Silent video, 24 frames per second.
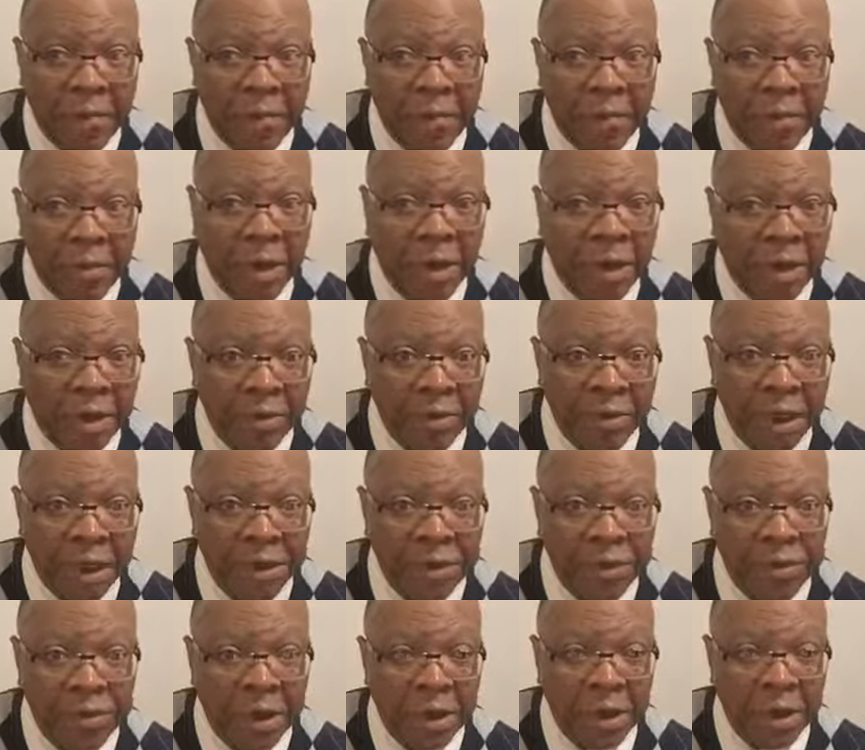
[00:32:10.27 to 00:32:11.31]
period of
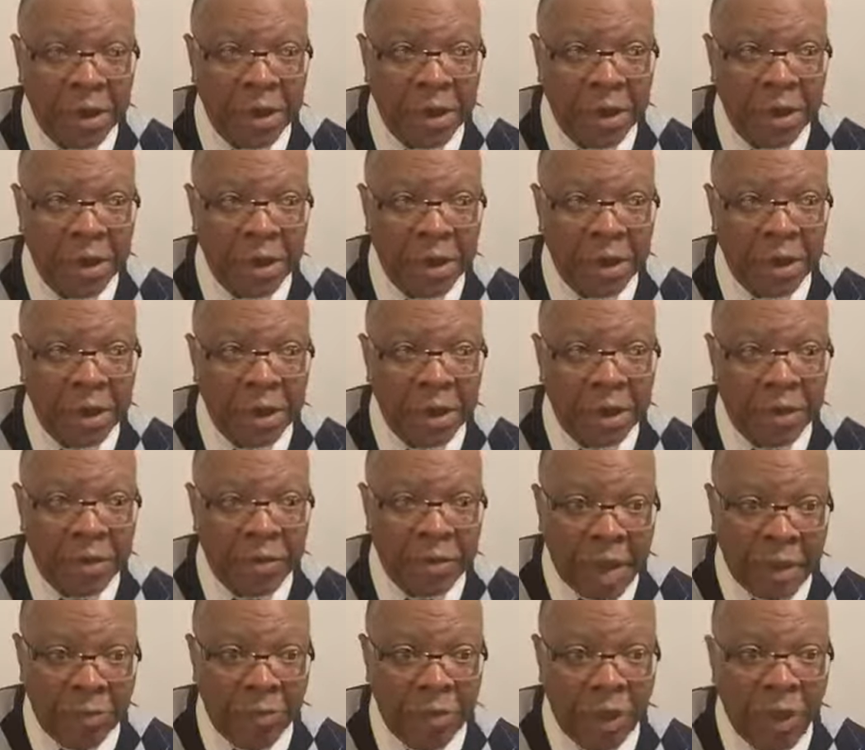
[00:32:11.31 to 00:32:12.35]
history,
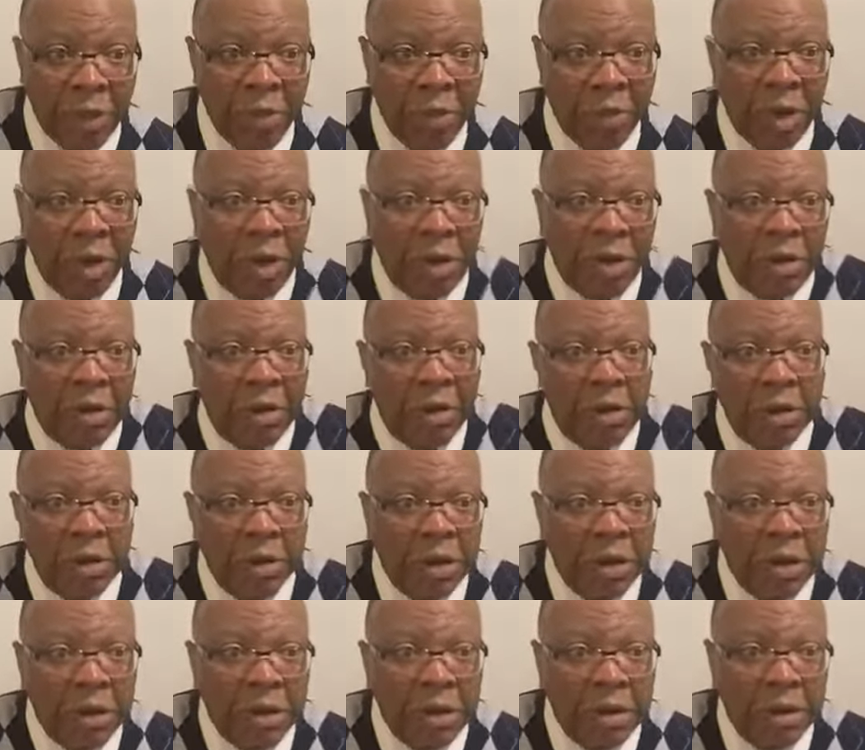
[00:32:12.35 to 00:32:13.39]
that we will
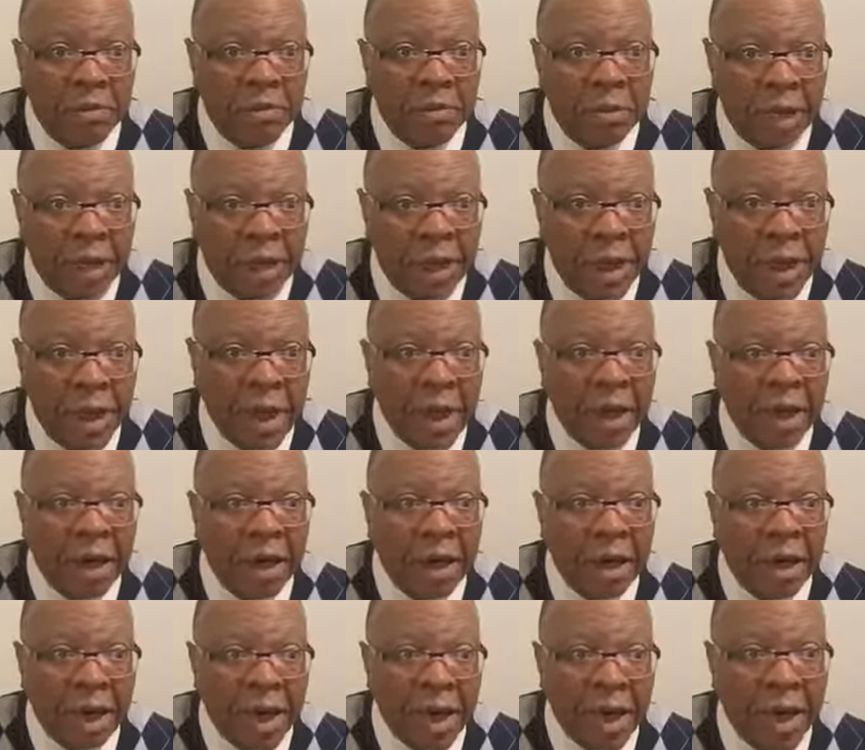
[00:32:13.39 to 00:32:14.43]
begin, a
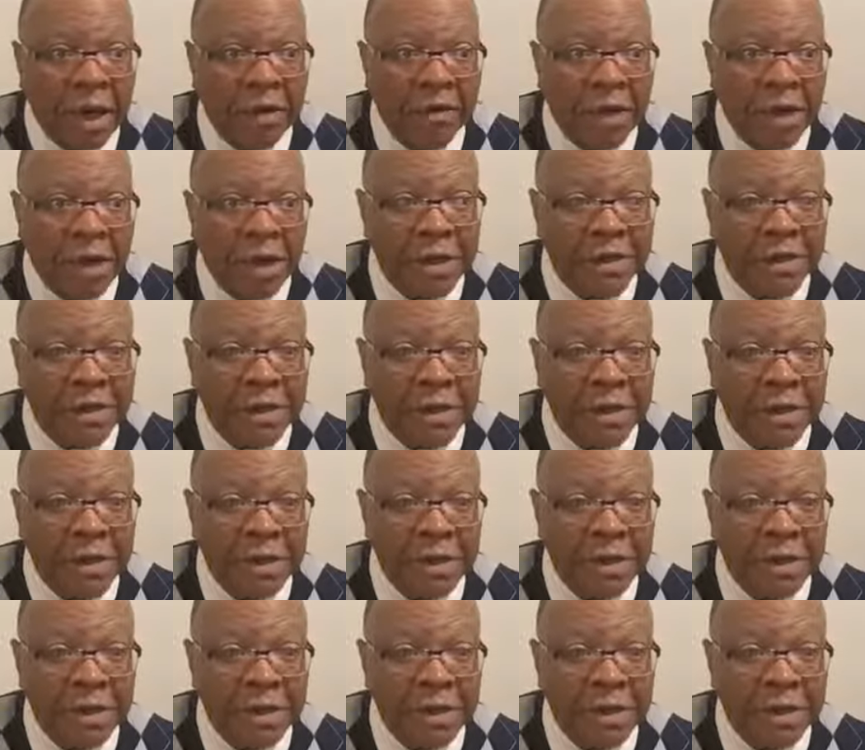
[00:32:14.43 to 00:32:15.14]
lot of us,